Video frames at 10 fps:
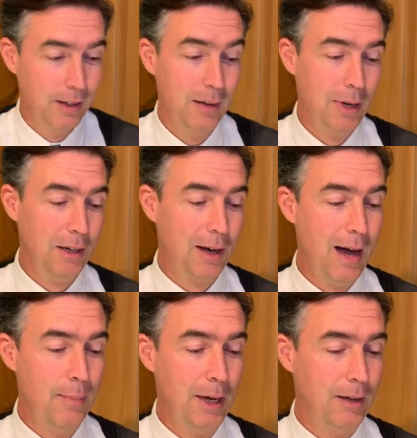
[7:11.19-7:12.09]
He made a
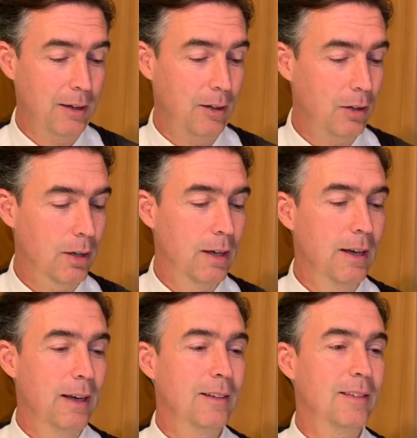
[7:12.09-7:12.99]
comment here.
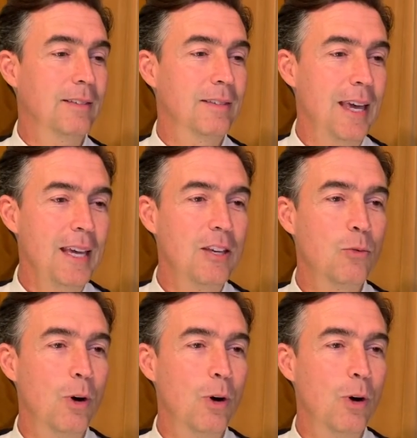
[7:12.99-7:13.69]
He says, "Thank you,